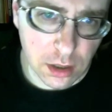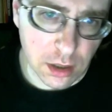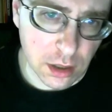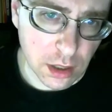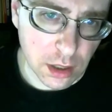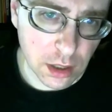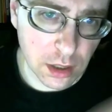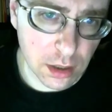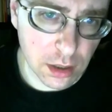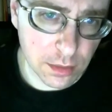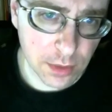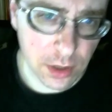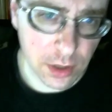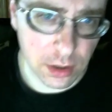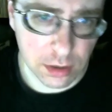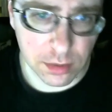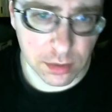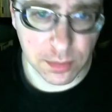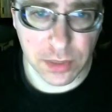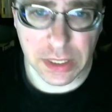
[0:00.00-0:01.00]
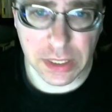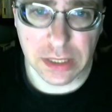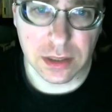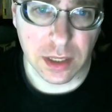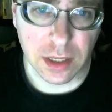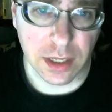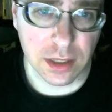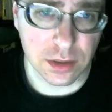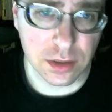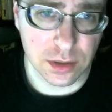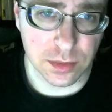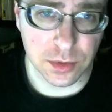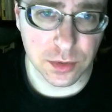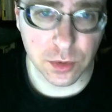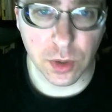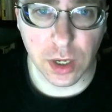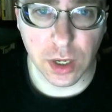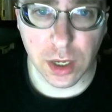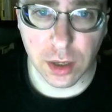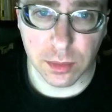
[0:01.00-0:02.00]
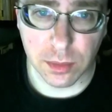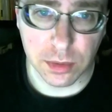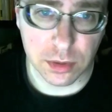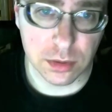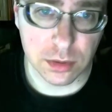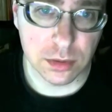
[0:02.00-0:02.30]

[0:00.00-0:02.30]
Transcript: Um, please like and subscribe.